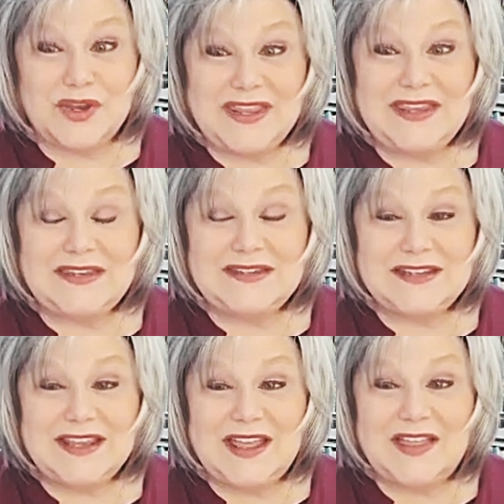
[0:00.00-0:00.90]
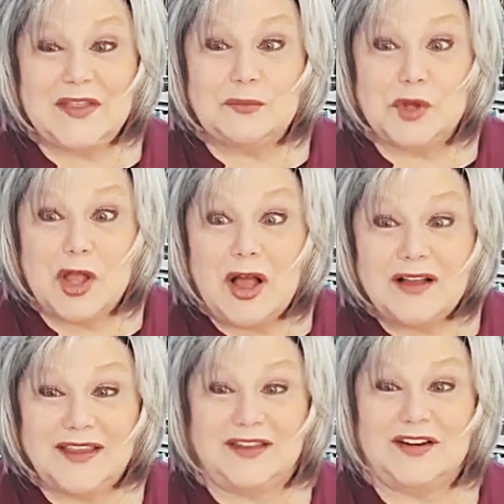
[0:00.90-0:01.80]
read the
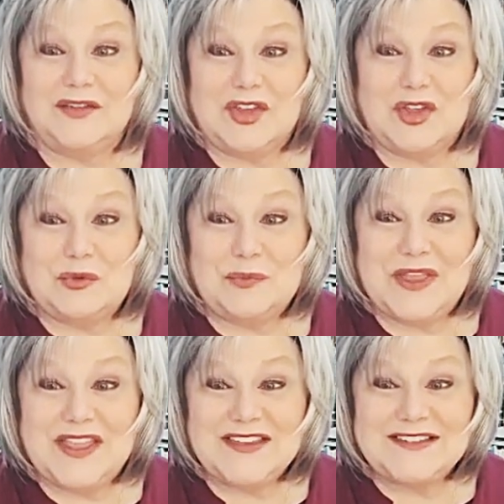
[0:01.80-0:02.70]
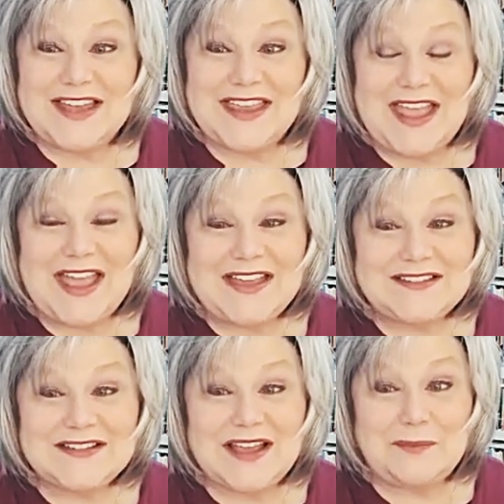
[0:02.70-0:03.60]
blog interview, because I
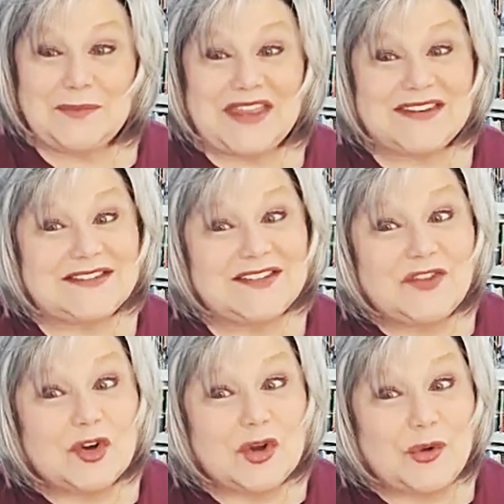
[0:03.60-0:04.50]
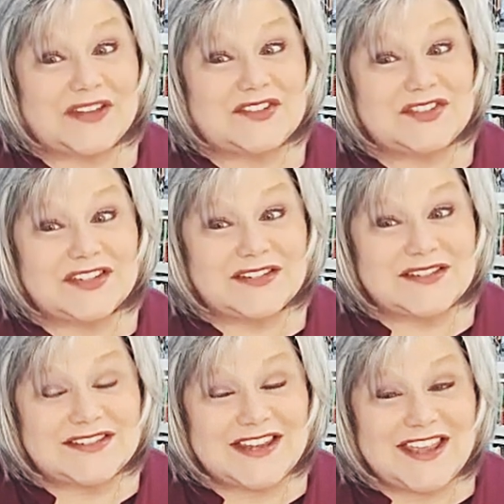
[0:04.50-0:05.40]
ask Amanda different
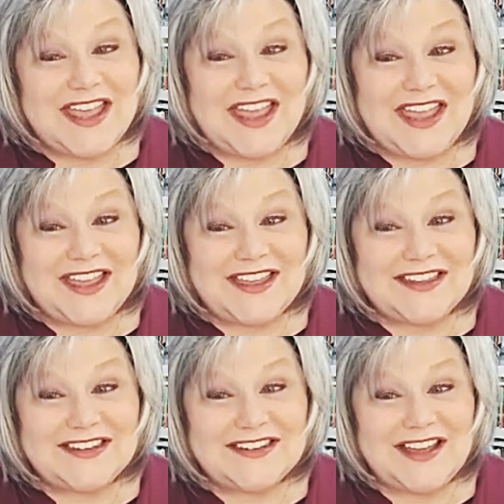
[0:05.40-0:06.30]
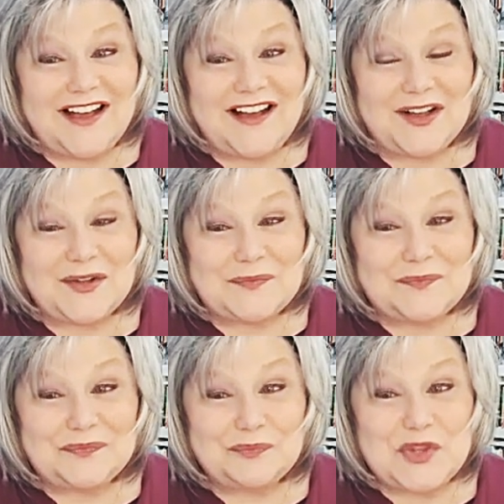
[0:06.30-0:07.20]
questions, and
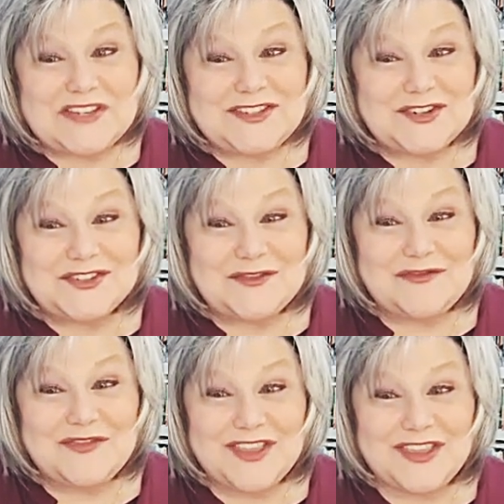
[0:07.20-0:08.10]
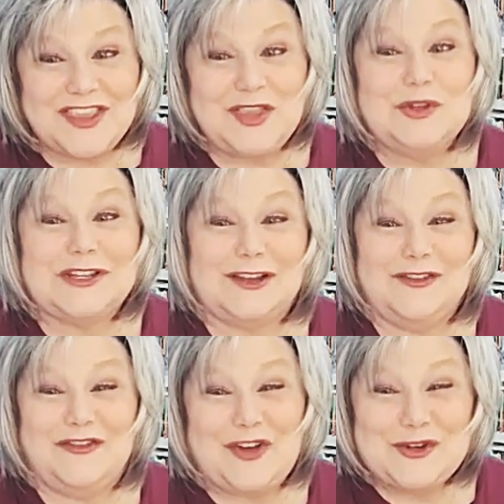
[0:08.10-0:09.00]
plus there's some cute little
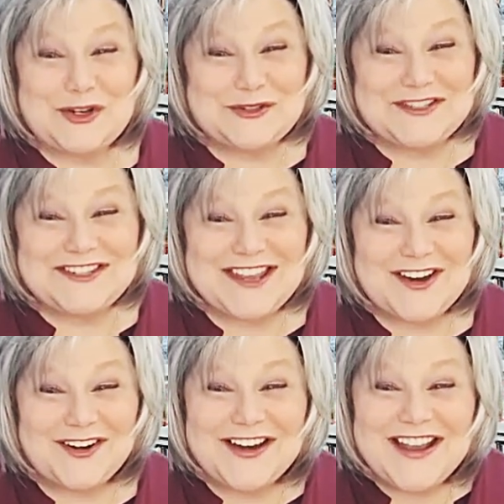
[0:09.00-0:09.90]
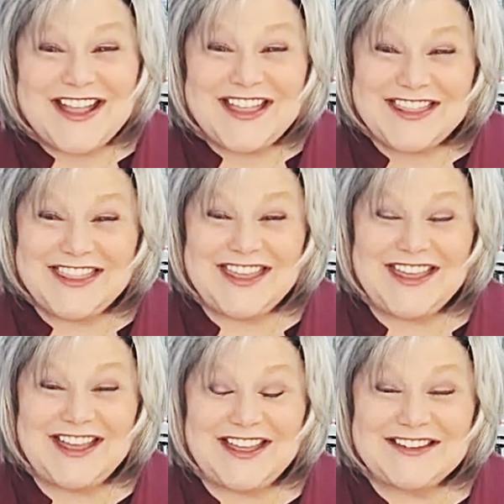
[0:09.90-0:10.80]
photos there
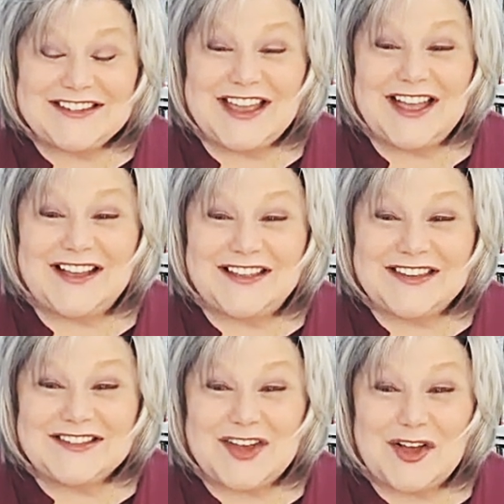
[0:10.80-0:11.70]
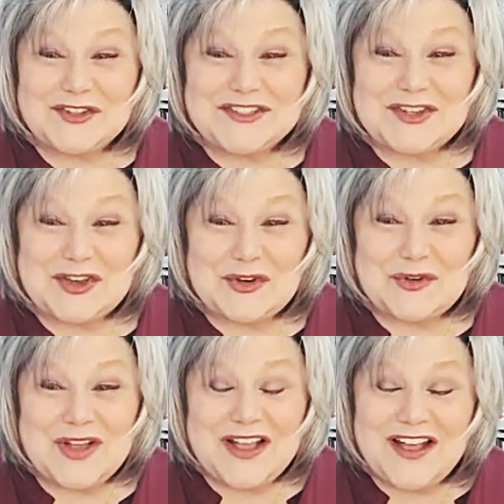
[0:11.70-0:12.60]
that is also